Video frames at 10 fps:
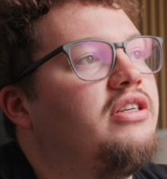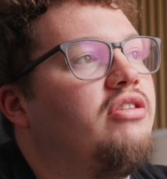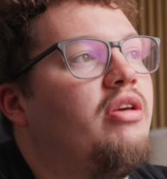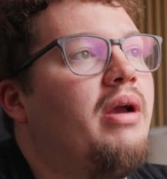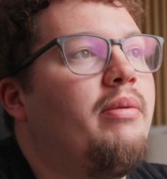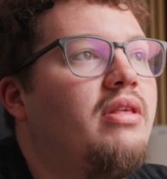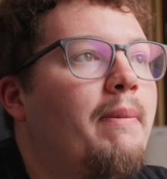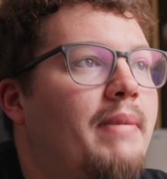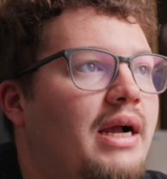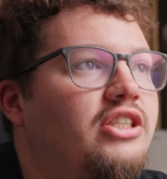So to be able to
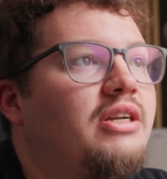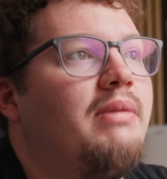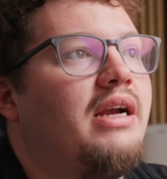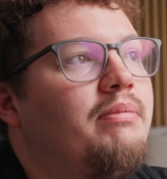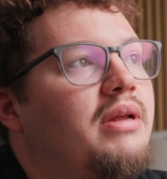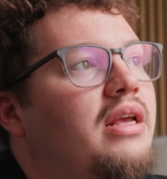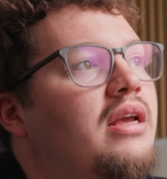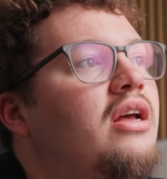match the Mac Mini